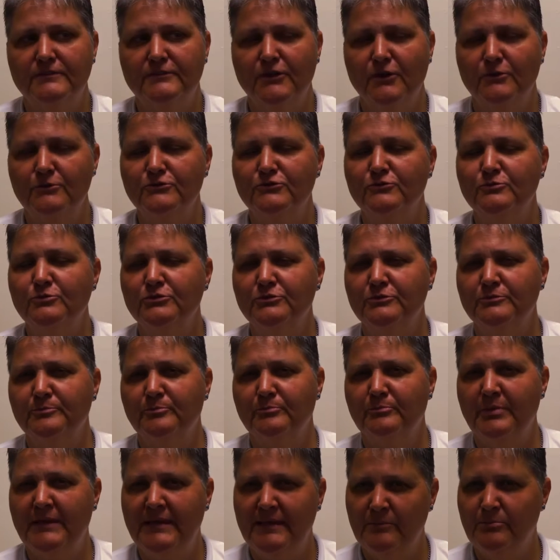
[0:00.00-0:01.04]
those were
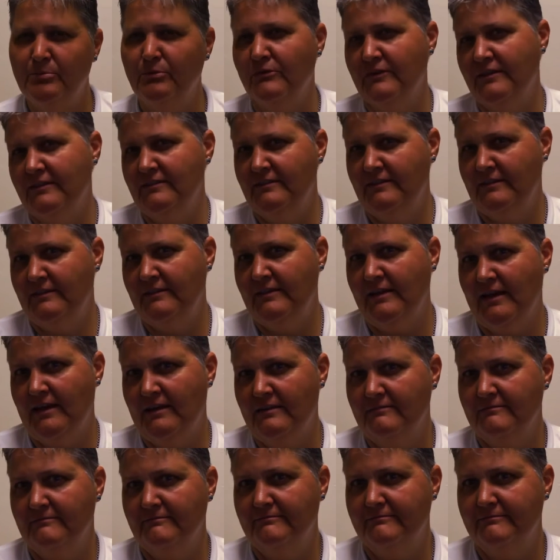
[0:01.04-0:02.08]
people that did
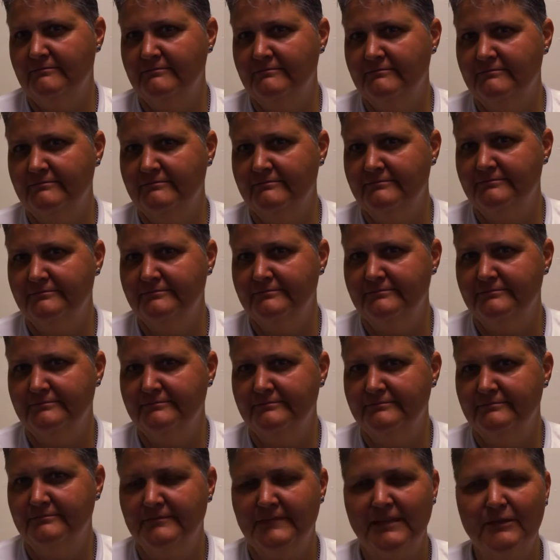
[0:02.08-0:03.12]
that.
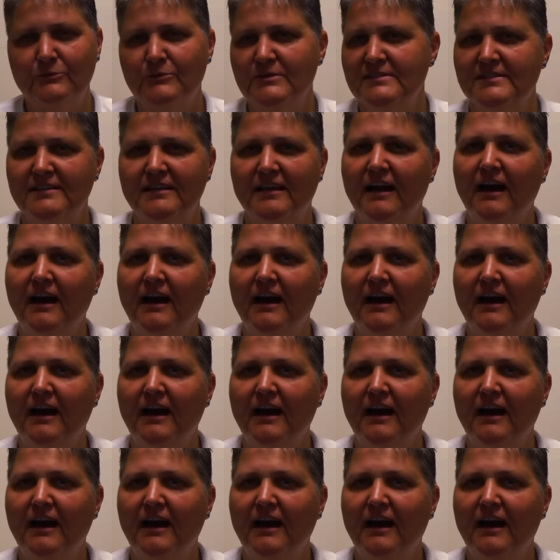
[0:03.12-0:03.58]
That wasn't